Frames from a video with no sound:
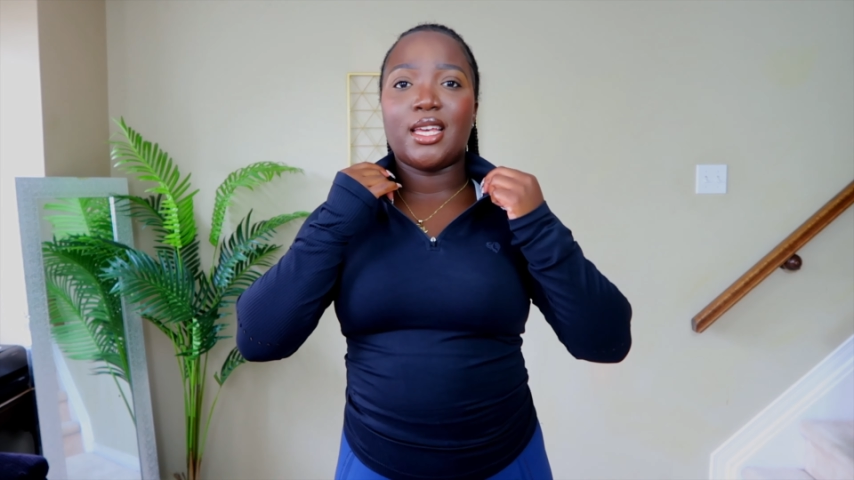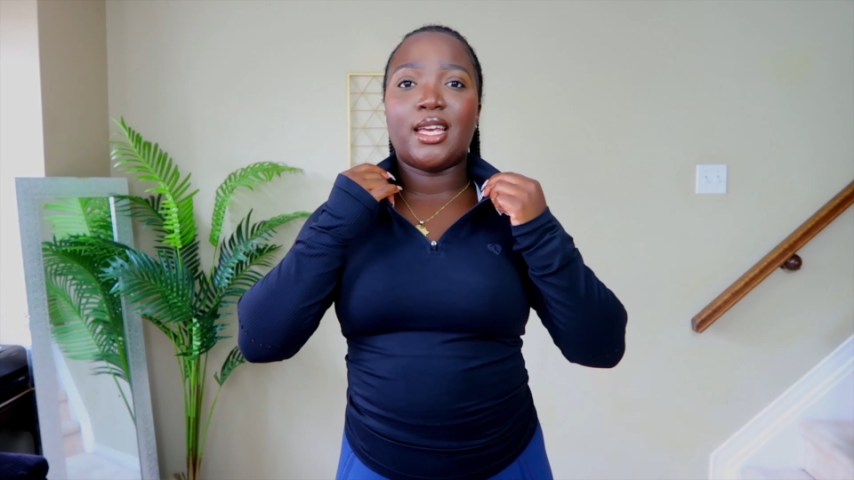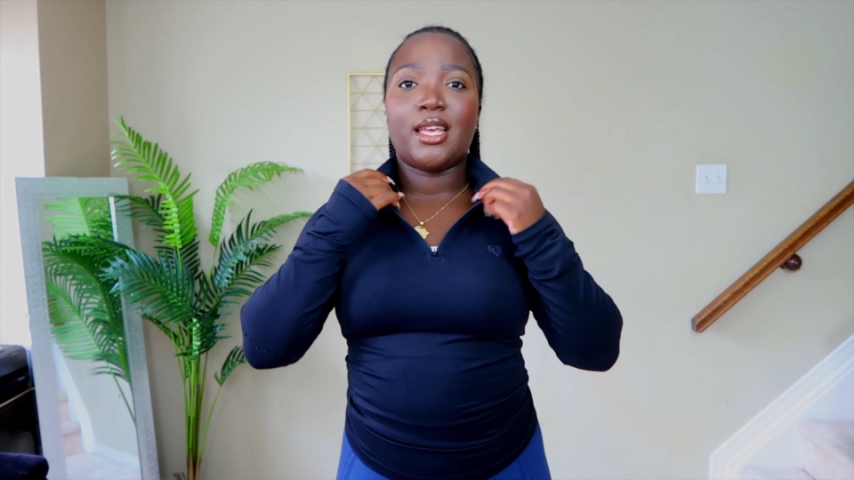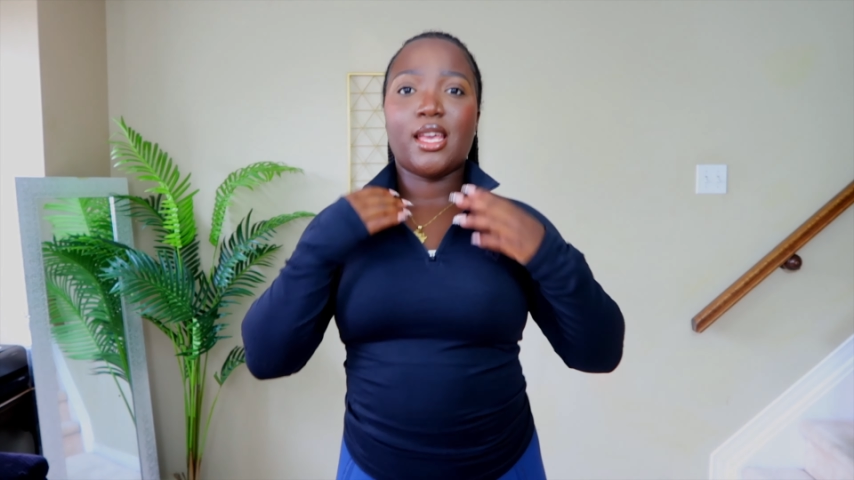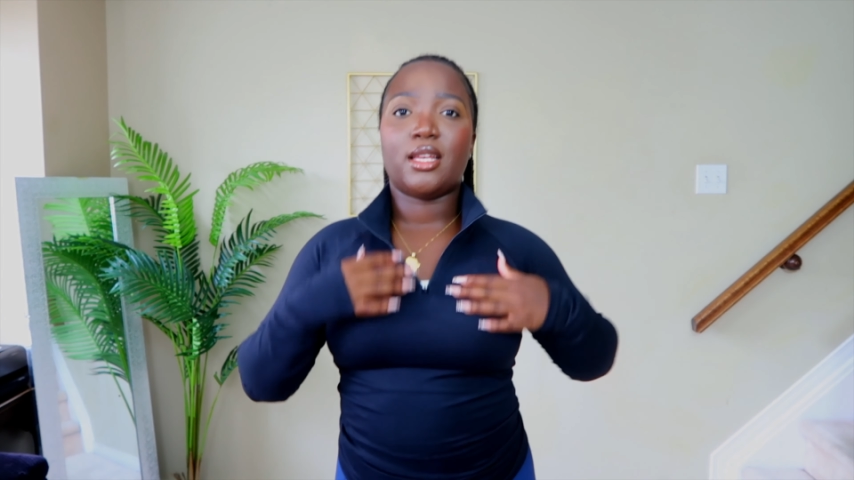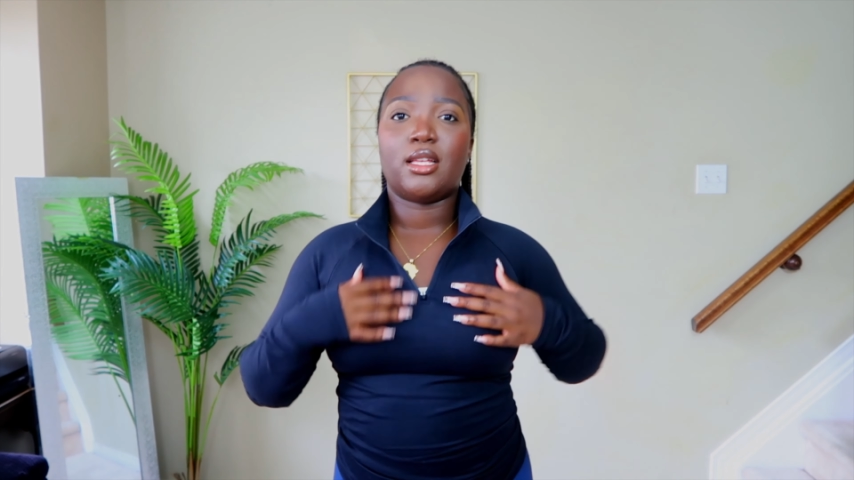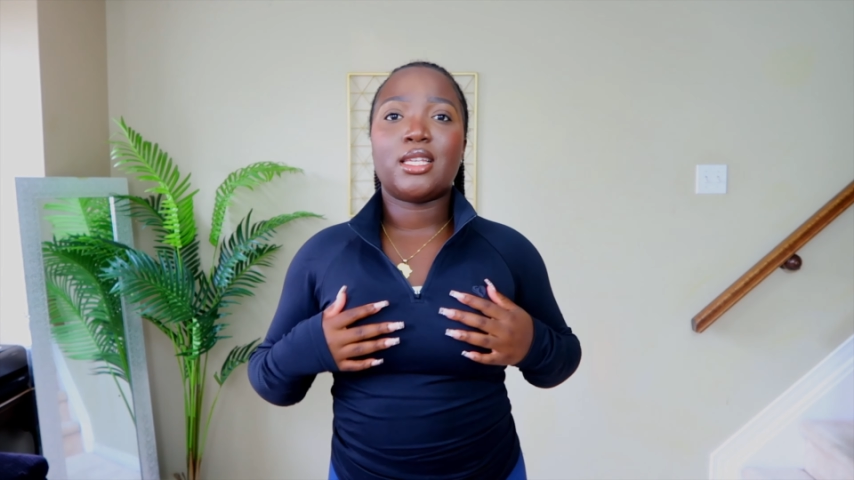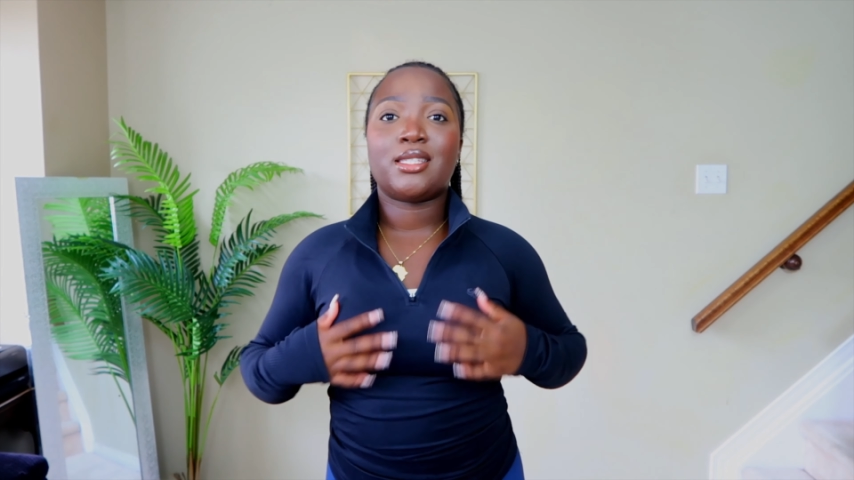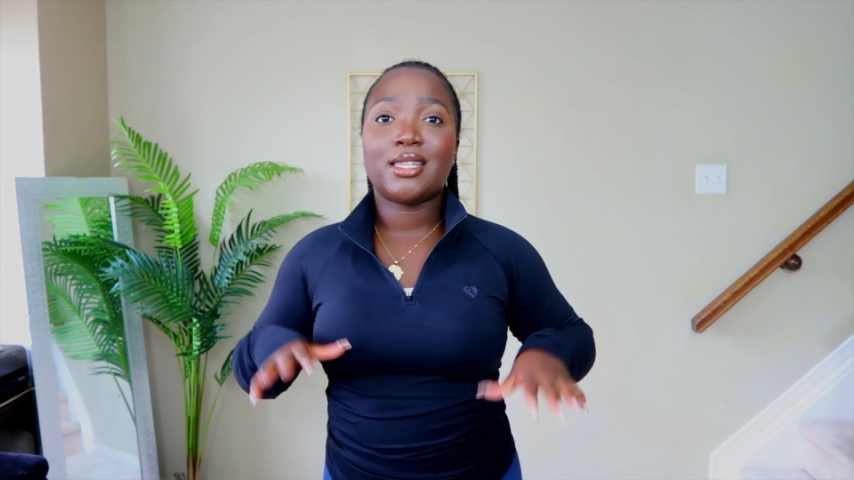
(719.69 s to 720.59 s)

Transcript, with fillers: it, this